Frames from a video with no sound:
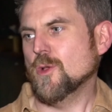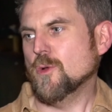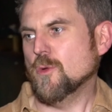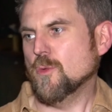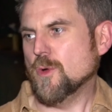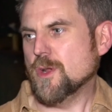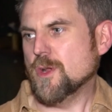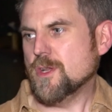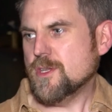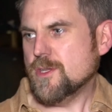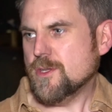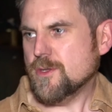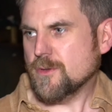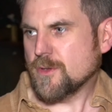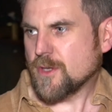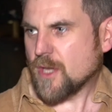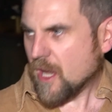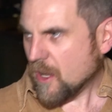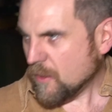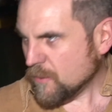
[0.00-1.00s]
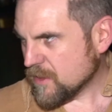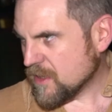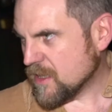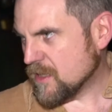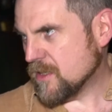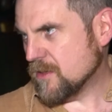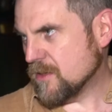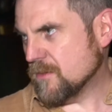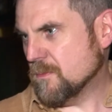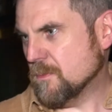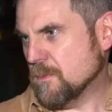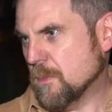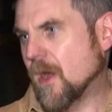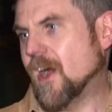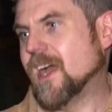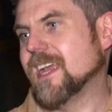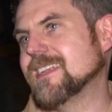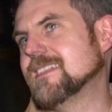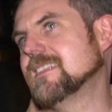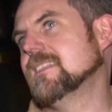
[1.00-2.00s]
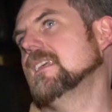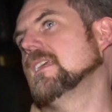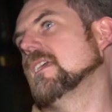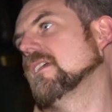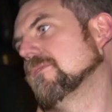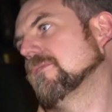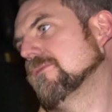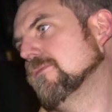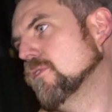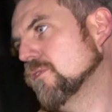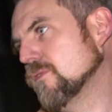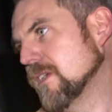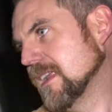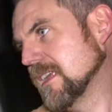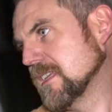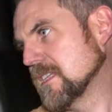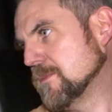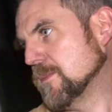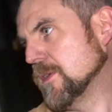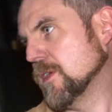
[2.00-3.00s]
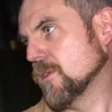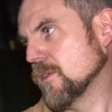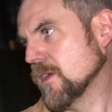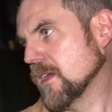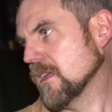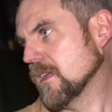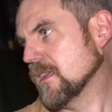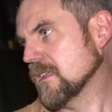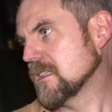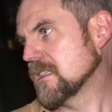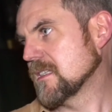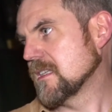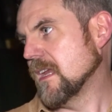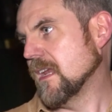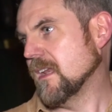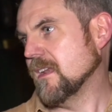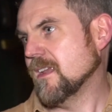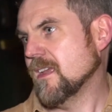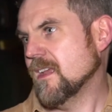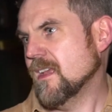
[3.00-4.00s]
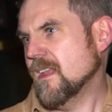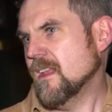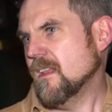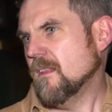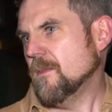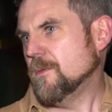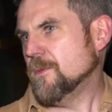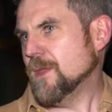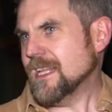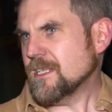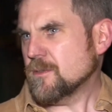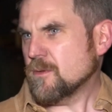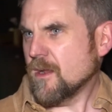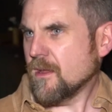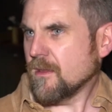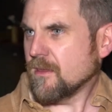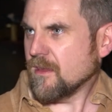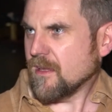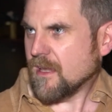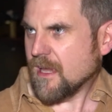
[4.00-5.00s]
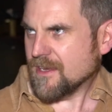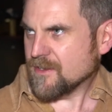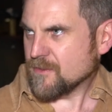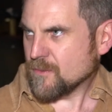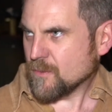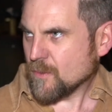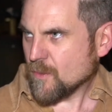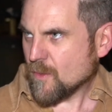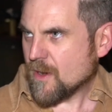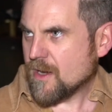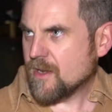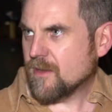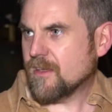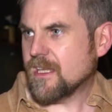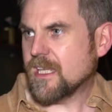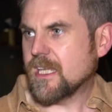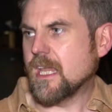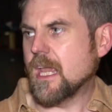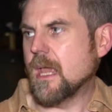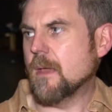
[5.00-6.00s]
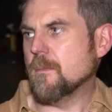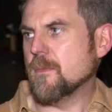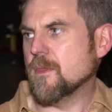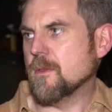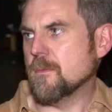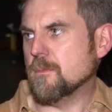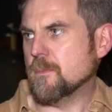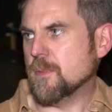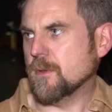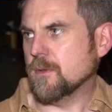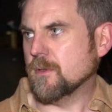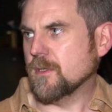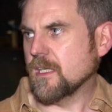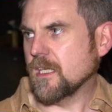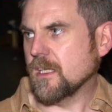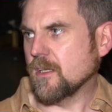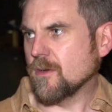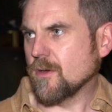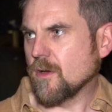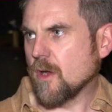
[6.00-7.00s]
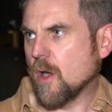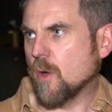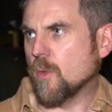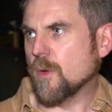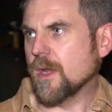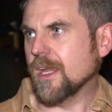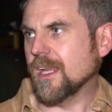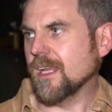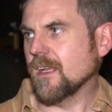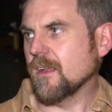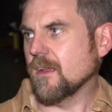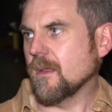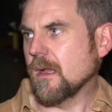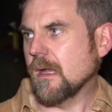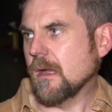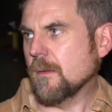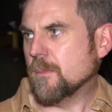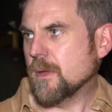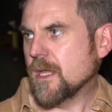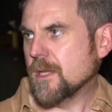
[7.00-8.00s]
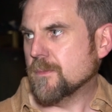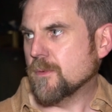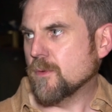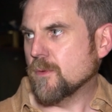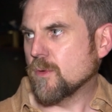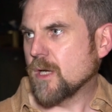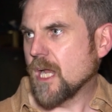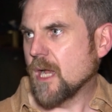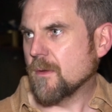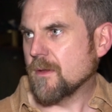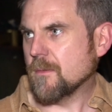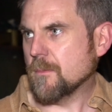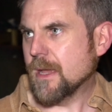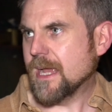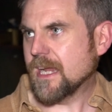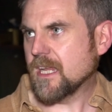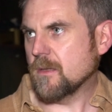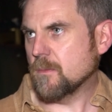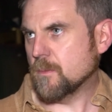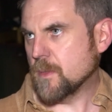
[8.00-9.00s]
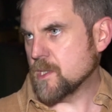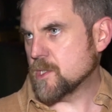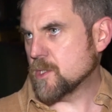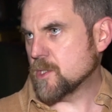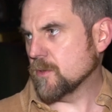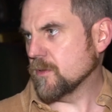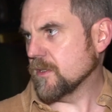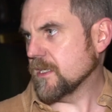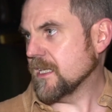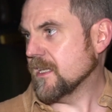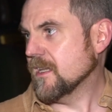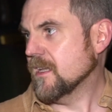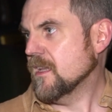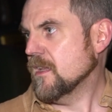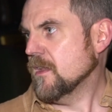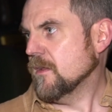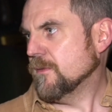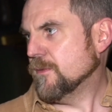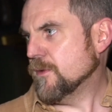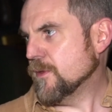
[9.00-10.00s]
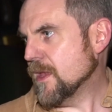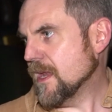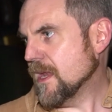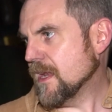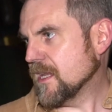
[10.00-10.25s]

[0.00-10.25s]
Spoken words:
when you come here, you buy a ticket for that experience. And that's what I think has really kept the building going, people coming back habitually for that